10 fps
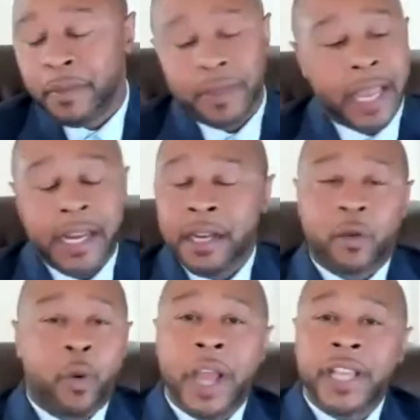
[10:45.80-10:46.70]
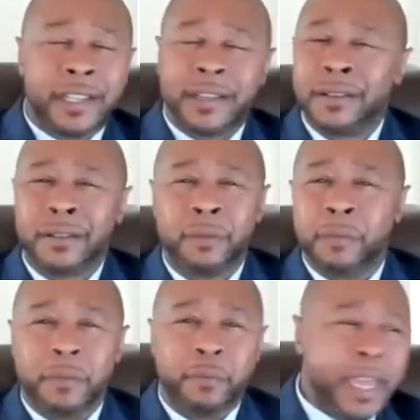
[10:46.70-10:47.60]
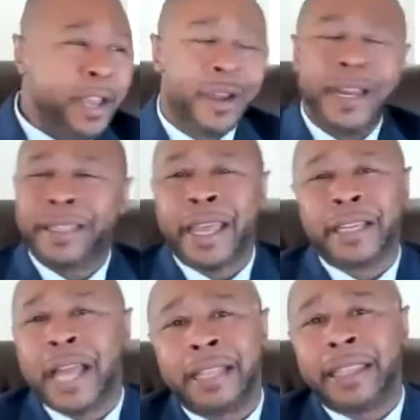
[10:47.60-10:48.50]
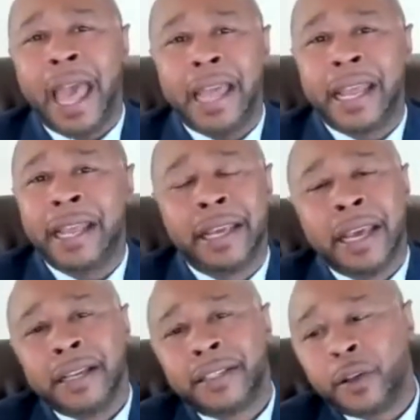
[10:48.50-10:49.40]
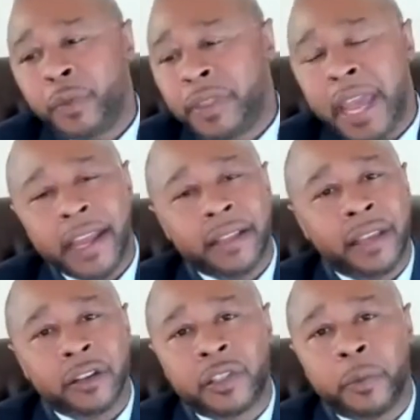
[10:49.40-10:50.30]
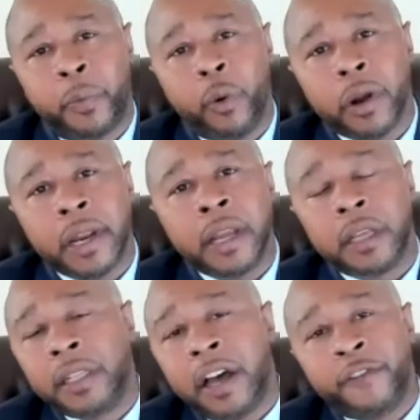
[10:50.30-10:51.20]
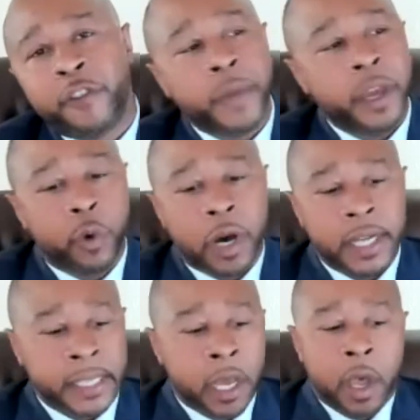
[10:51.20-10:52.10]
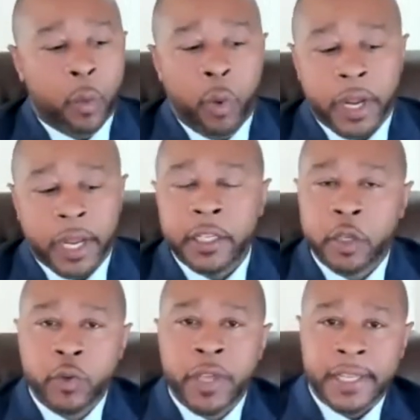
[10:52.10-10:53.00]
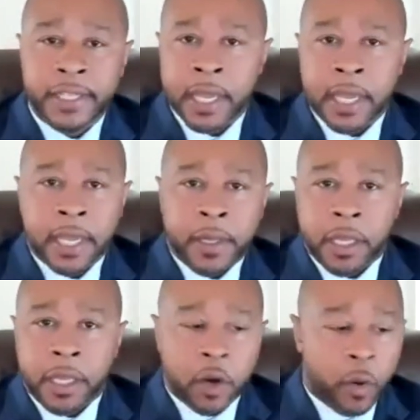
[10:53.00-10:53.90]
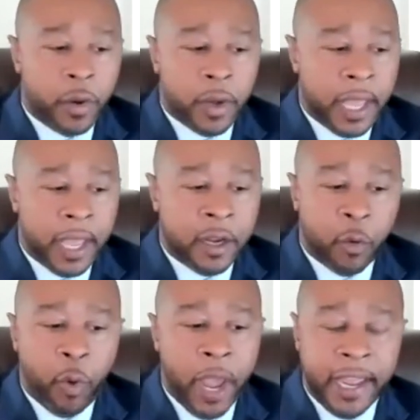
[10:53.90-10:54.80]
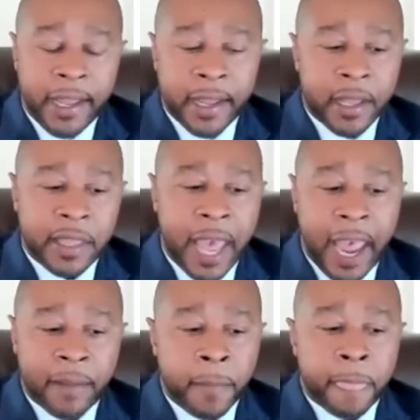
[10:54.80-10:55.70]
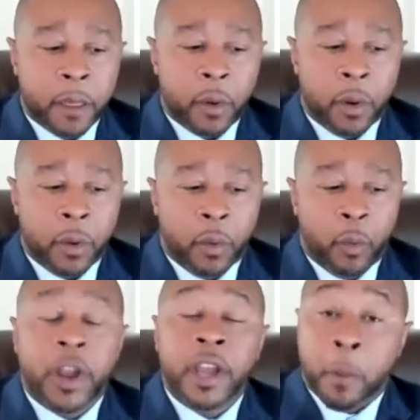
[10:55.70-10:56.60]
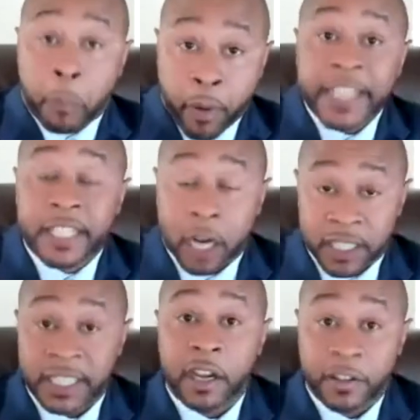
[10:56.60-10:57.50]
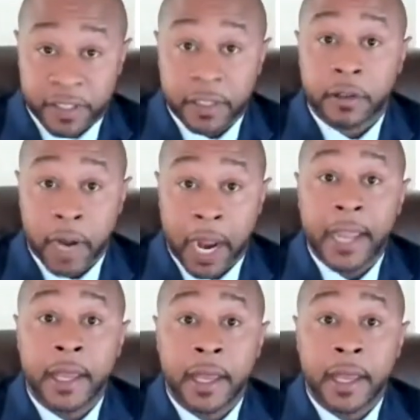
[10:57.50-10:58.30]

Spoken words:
they didn't question me or anything like that. And so their support and their love for me was, we're gonna do this, in a way that we're gonna brace ourselves, right?